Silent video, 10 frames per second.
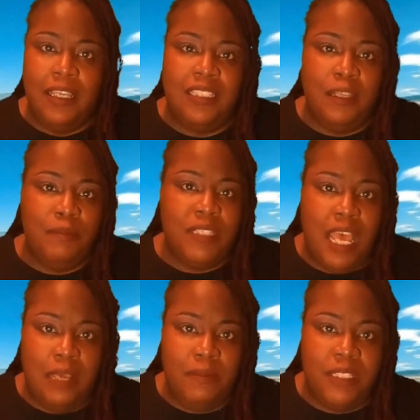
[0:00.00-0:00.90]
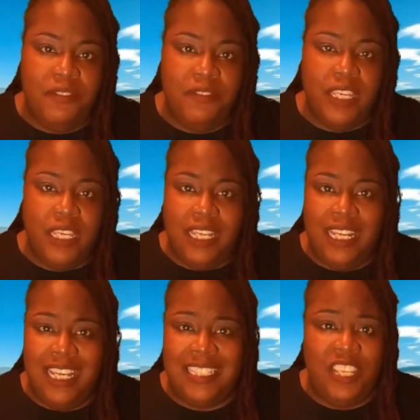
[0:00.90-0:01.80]
And sometimes even
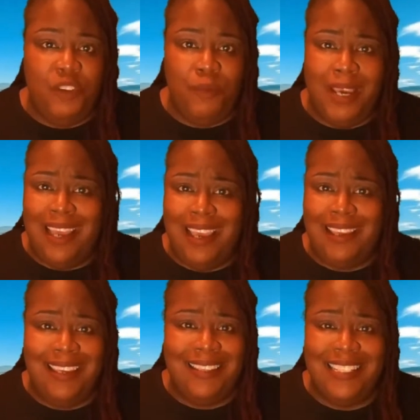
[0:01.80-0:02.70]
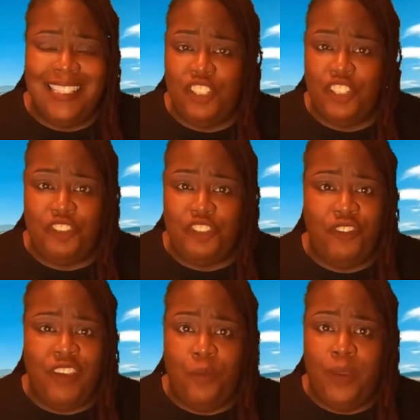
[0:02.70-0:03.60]
getting, and I say you might not get the signature
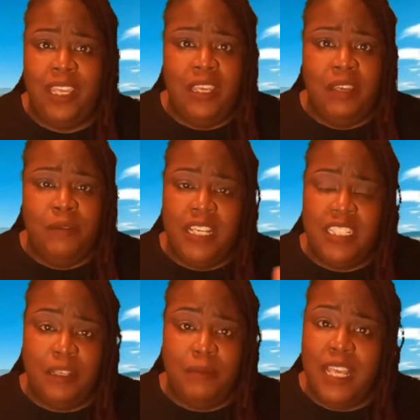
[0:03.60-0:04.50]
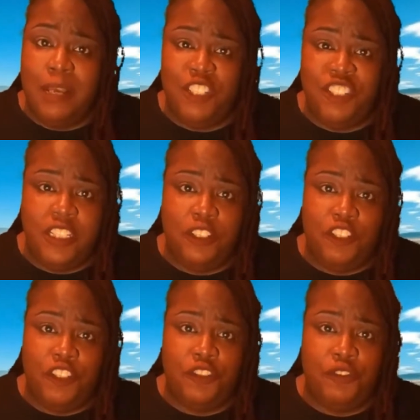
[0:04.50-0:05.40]
story right away, because sometimes your
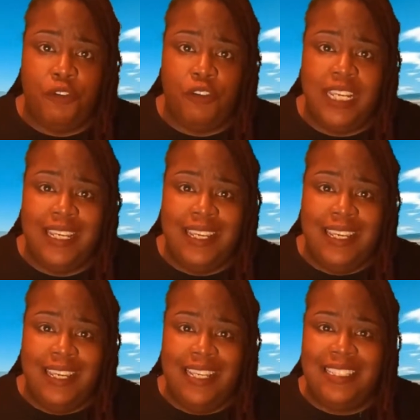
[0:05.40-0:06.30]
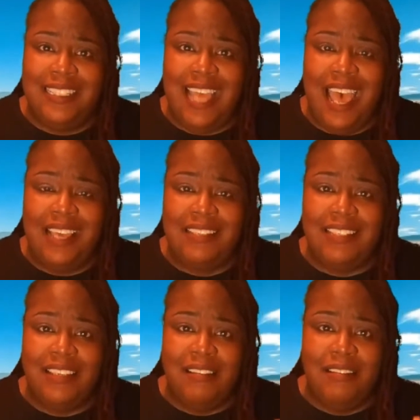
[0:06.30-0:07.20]
signature story is
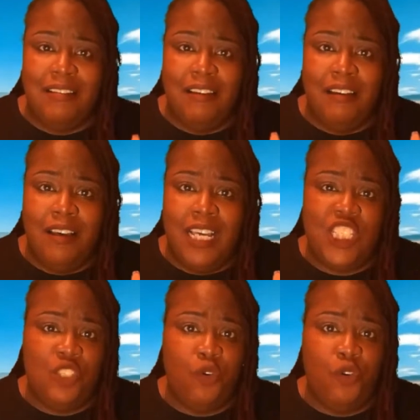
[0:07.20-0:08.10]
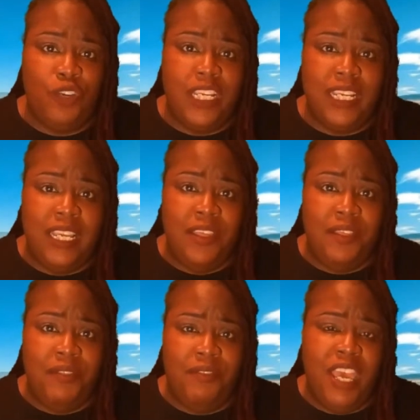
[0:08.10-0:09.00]
not a story
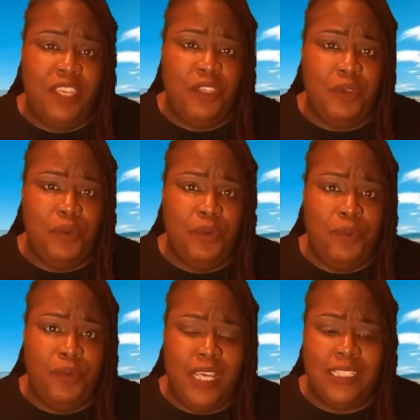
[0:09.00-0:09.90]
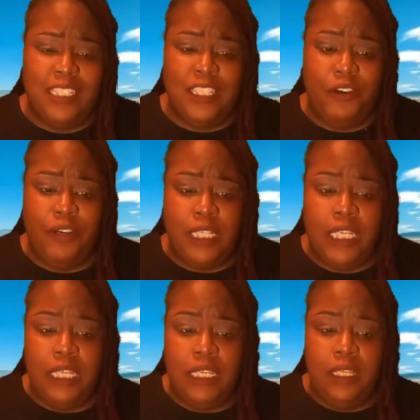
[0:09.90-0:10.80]
that you
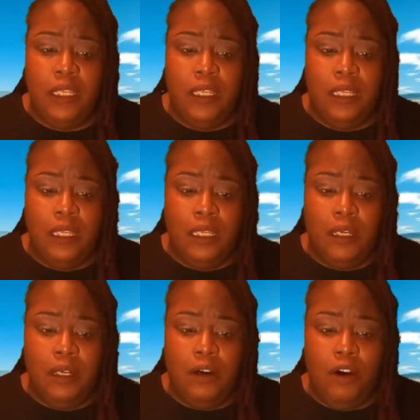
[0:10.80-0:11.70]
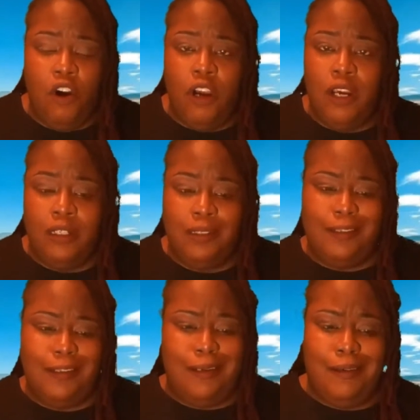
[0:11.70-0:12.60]
necessarily are
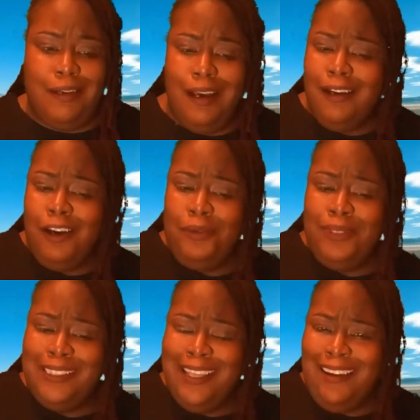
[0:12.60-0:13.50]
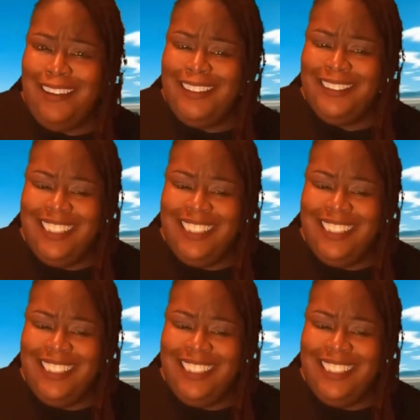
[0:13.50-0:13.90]
gung-ho to tell.